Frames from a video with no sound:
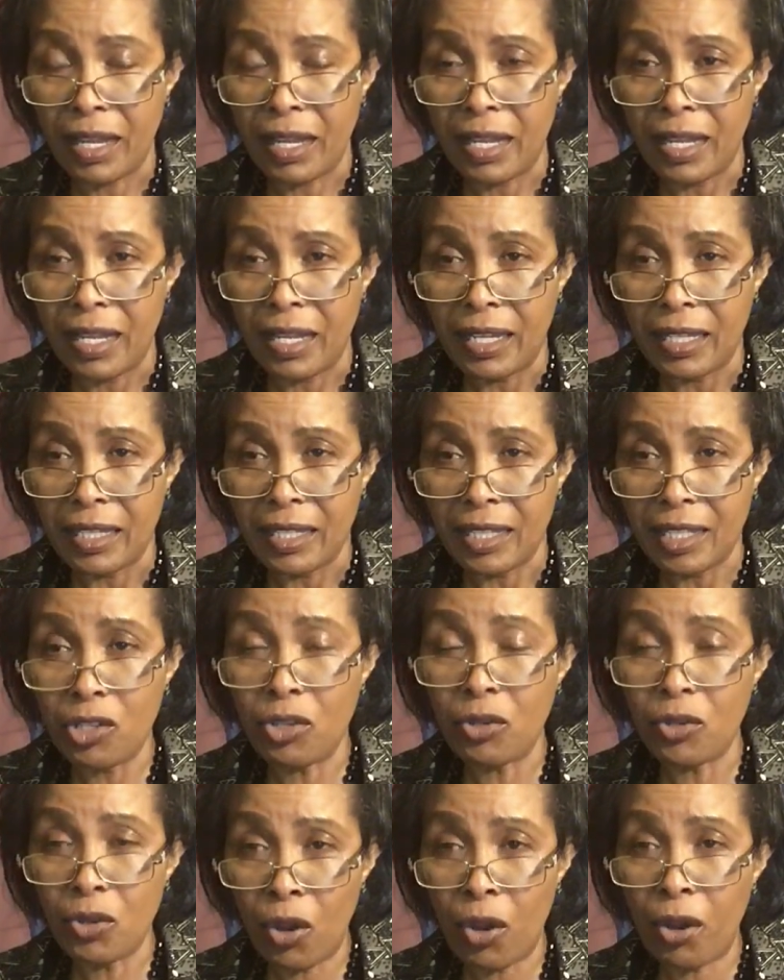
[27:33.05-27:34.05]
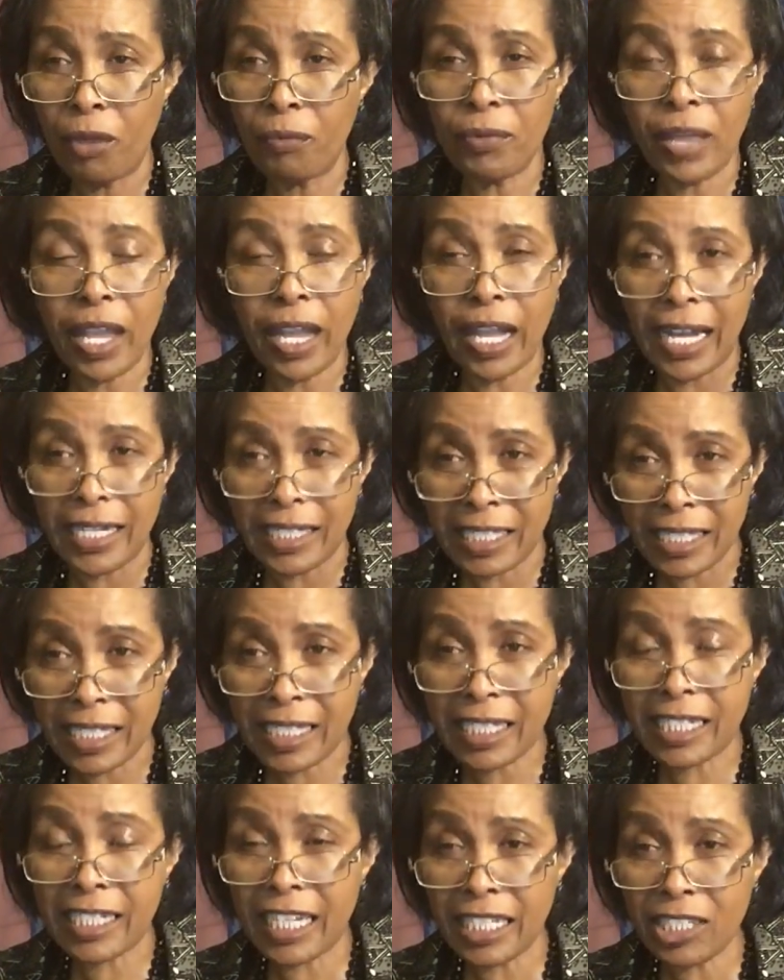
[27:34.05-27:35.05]
You know, they can sit
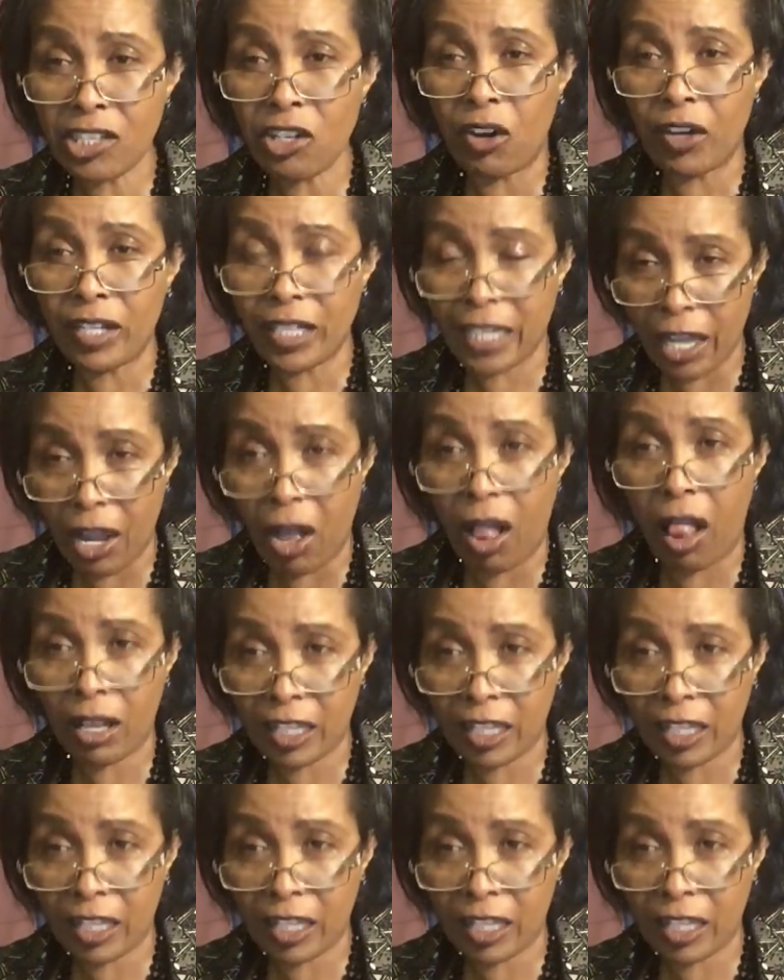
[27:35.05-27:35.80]
on the altar